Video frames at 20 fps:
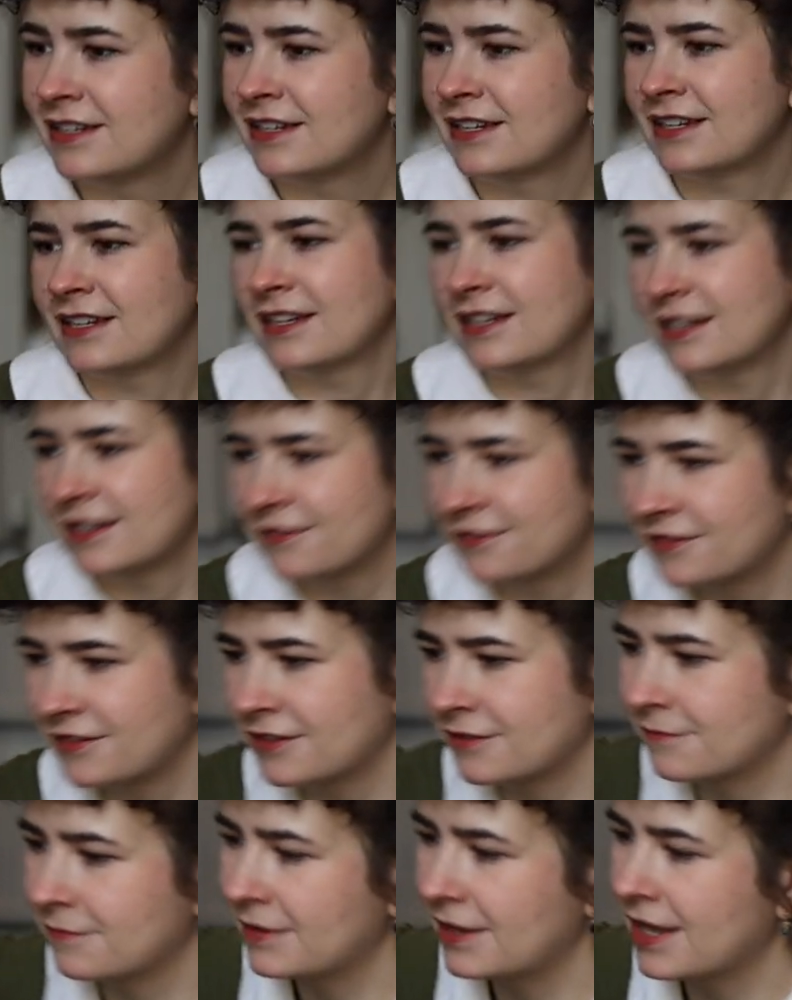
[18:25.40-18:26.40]
and I've
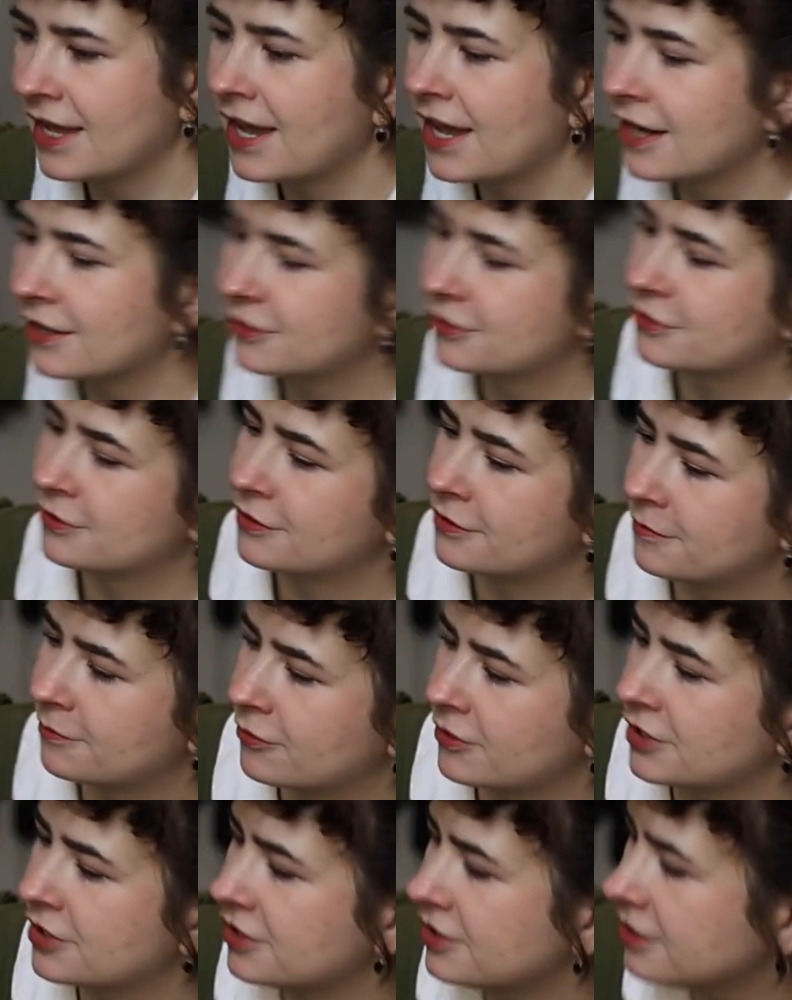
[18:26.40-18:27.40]
got my actual
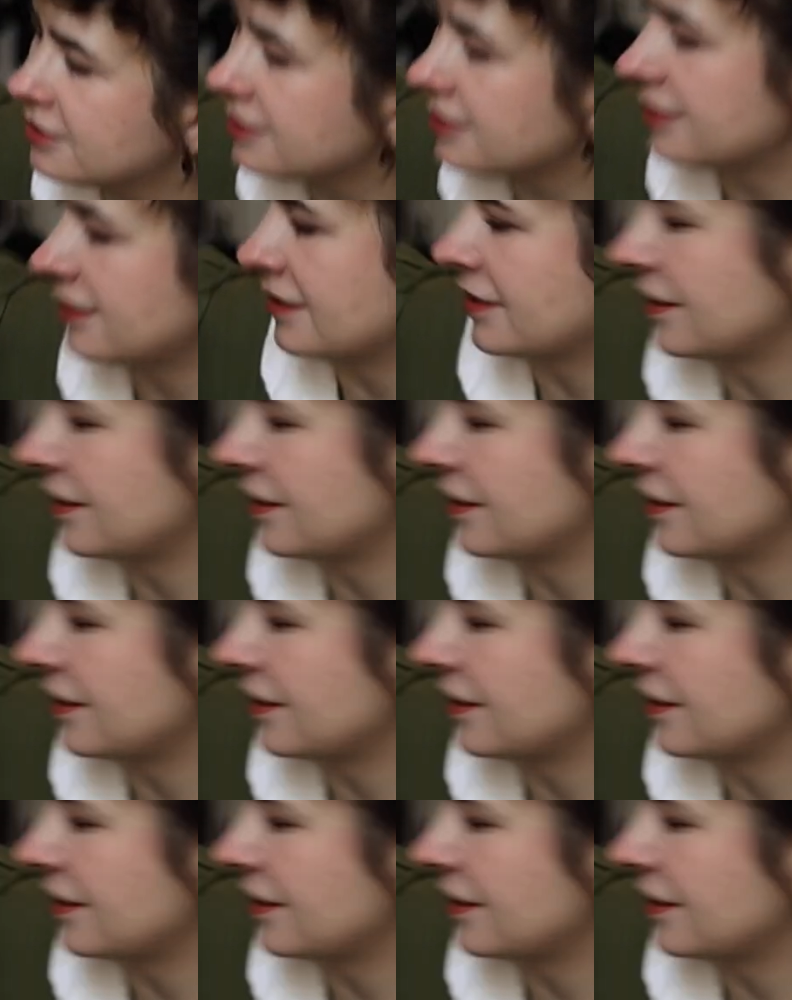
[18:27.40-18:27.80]
brushes